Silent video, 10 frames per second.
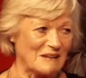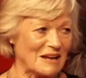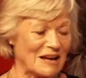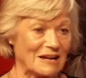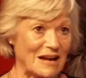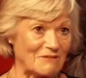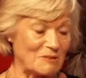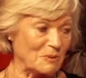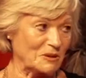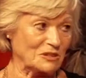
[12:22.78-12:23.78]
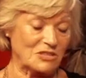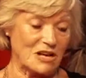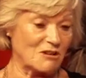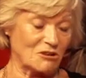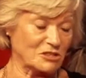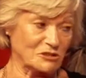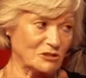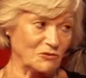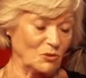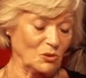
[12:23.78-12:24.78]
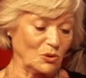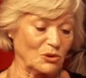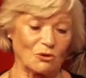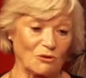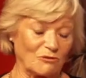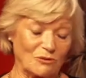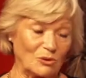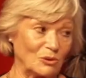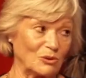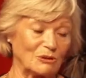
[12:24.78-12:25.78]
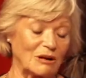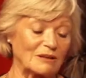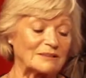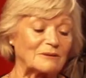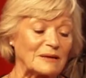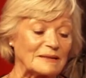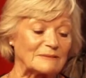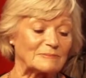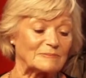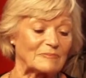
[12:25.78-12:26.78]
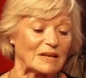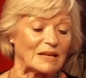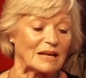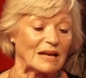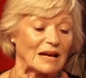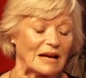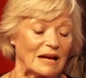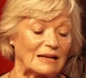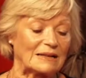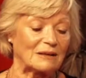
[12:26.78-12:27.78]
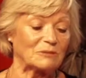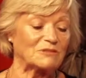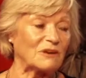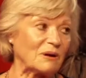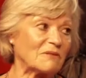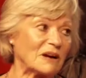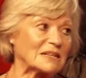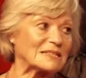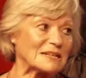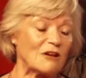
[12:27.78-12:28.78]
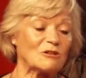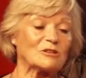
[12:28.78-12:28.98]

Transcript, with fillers: And everybody said, Oscar's a fool, you're a fool, you can't do it. And it was very, very slow to